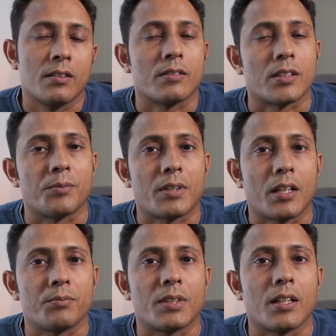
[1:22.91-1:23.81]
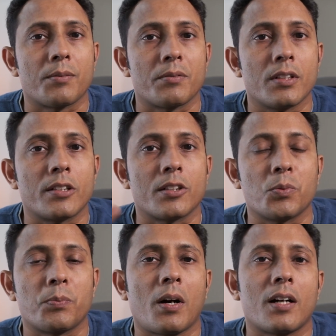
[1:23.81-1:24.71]
Sometimes they are related
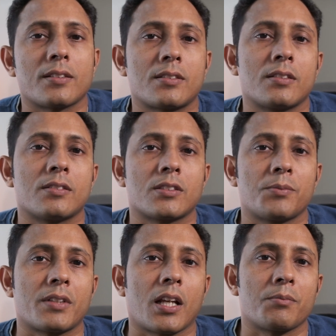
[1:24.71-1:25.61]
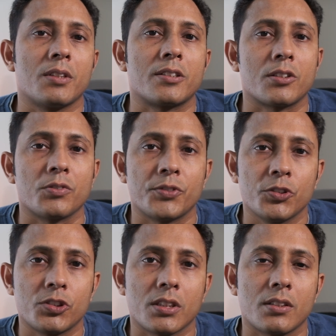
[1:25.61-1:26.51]
to past, sometimes related to
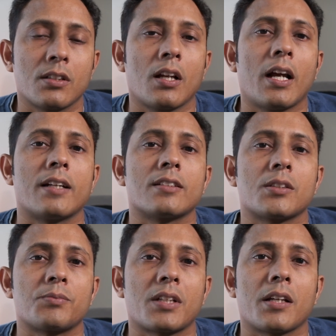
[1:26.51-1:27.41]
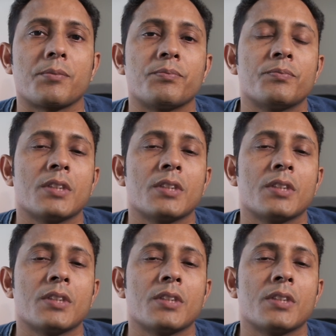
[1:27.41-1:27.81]
future, and sometimes